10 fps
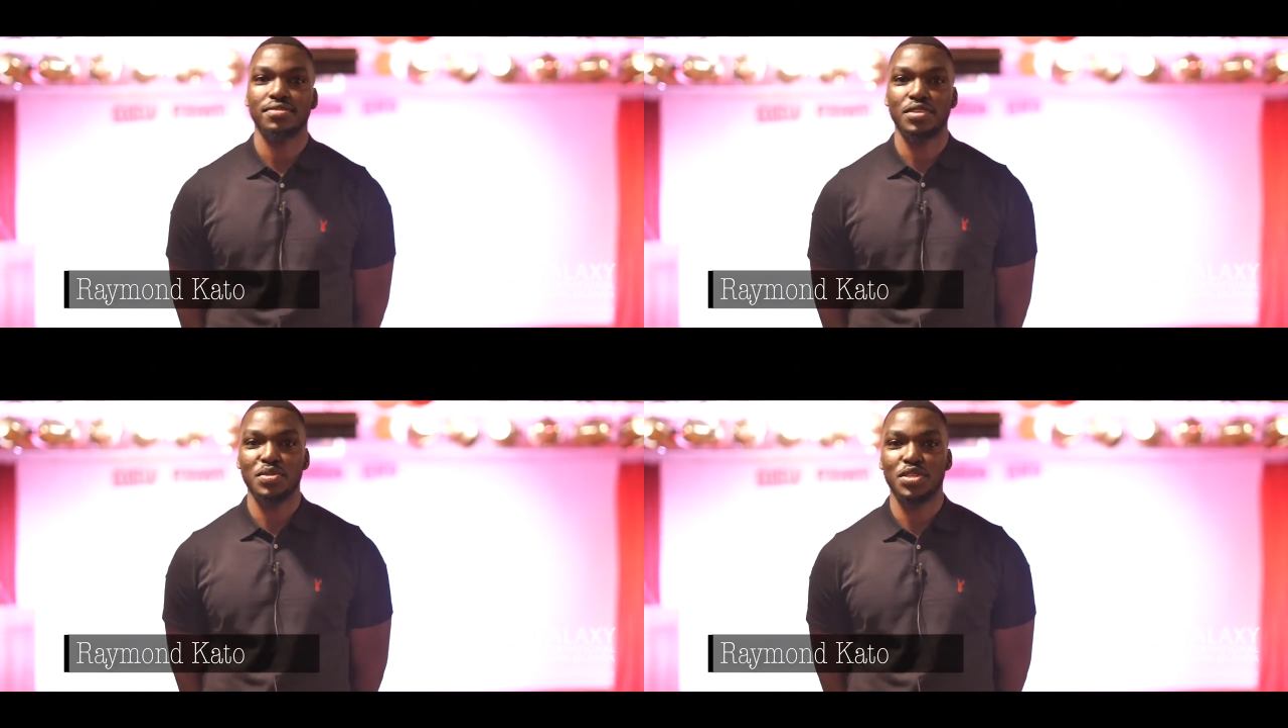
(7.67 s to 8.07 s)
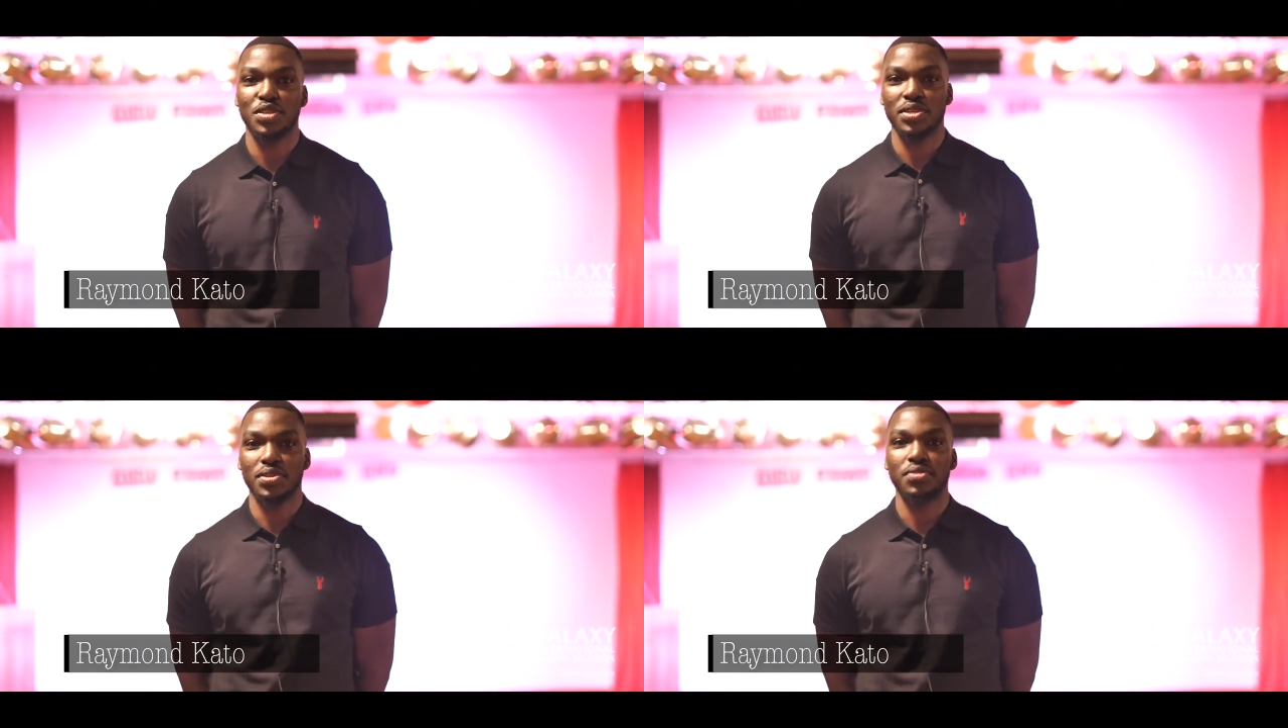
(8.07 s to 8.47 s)
I'm a
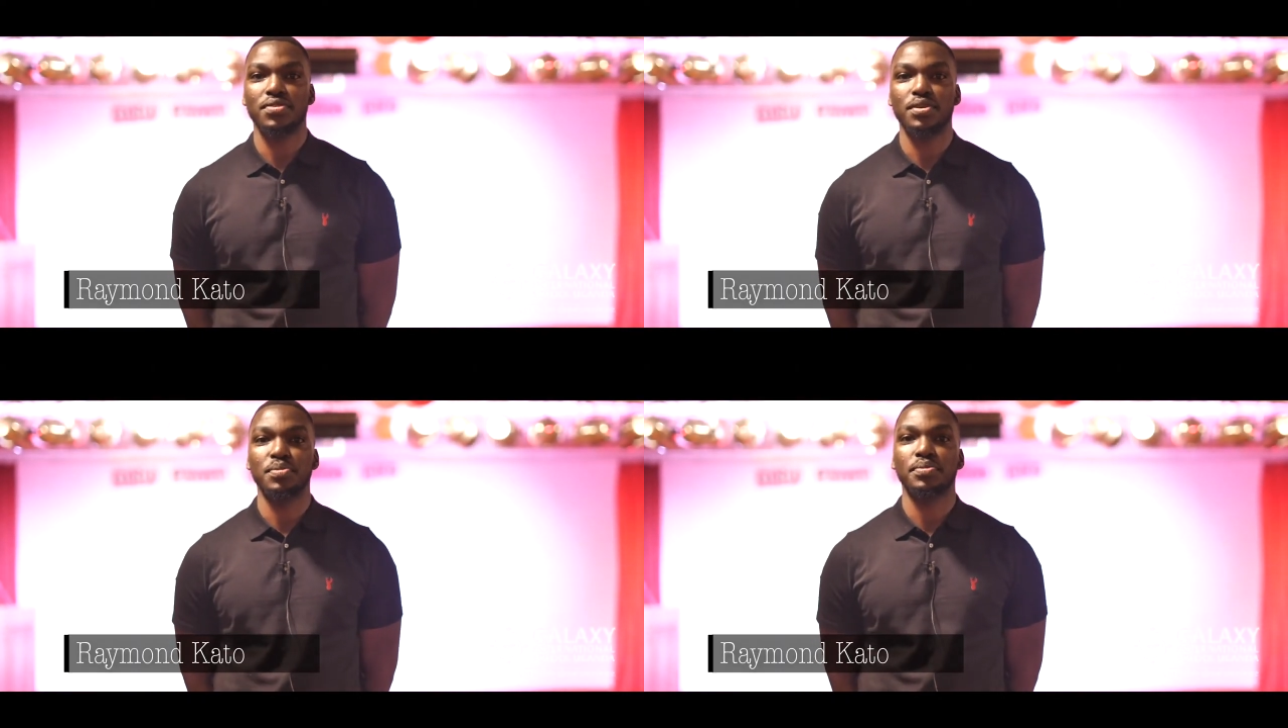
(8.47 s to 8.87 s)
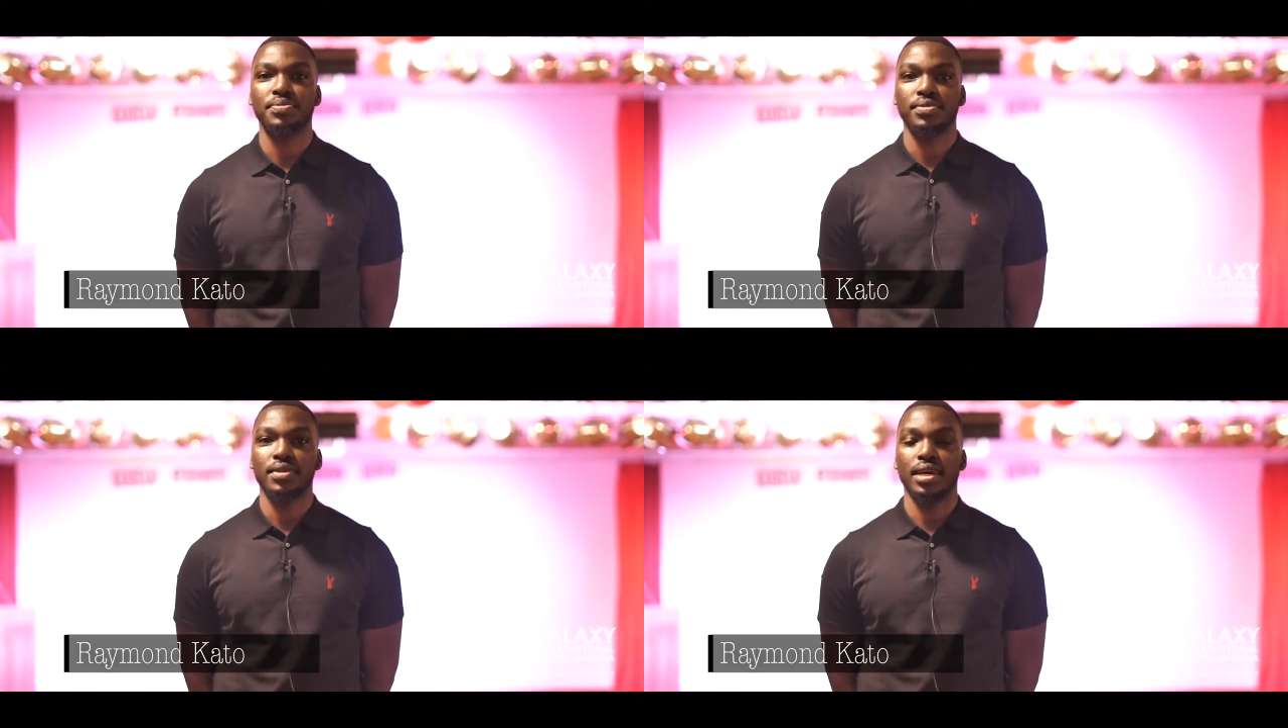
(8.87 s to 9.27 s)
student of
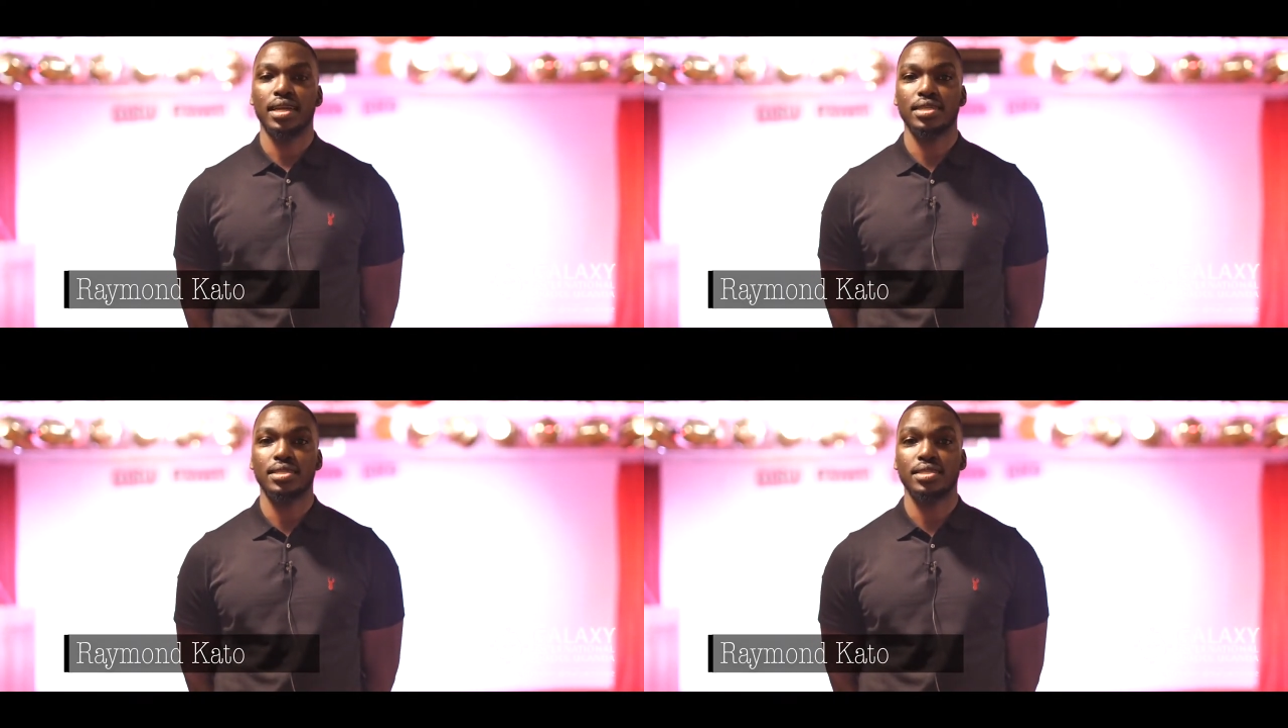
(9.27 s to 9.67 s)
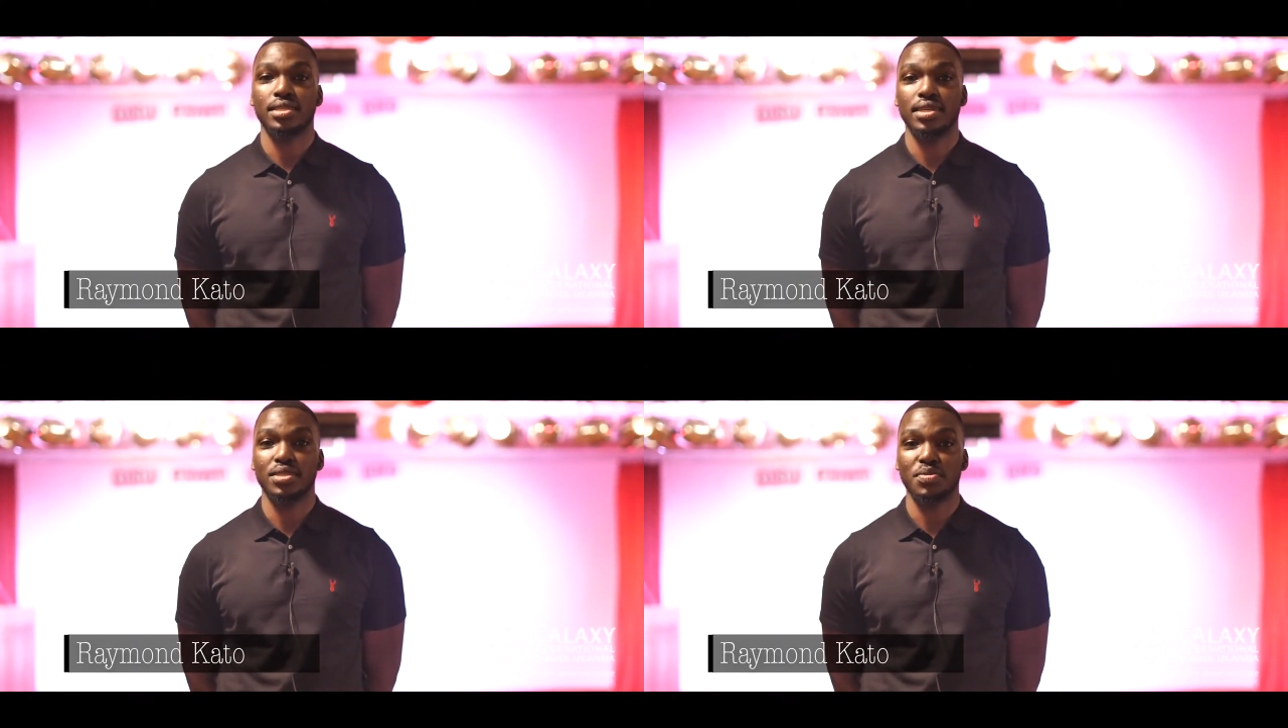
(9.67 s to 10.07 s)
Galaxy
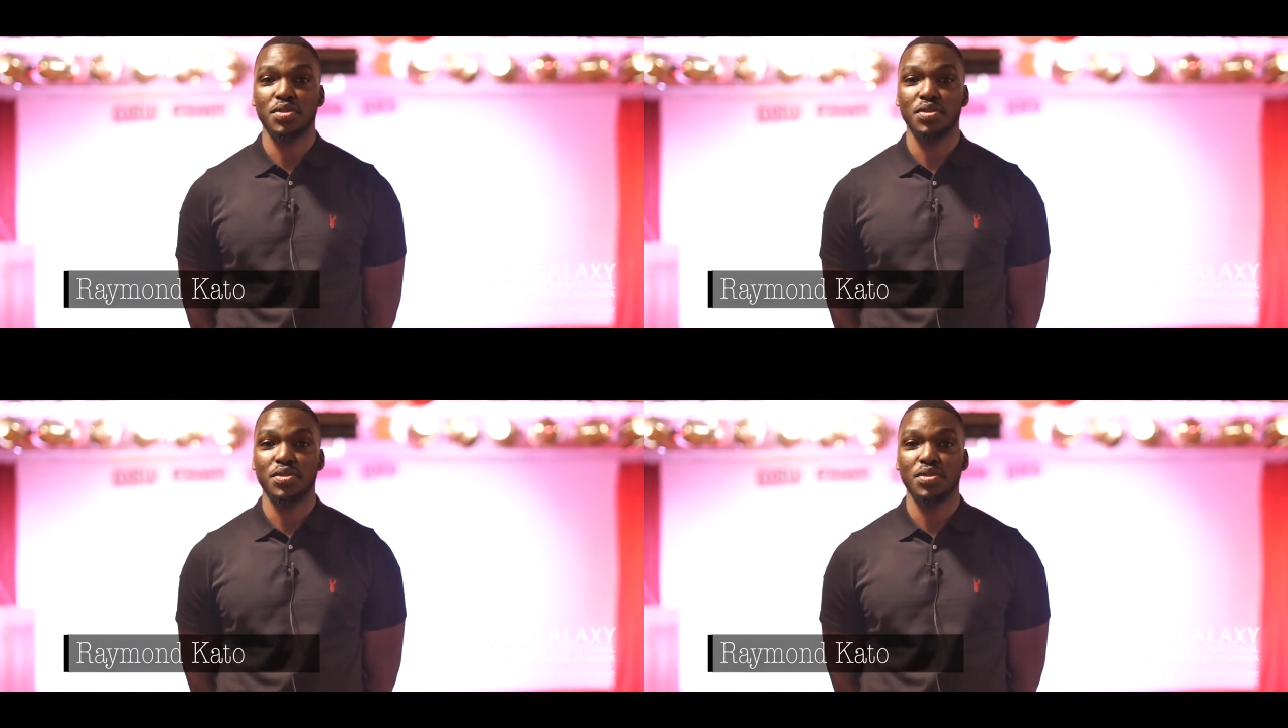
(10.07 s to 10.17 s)
International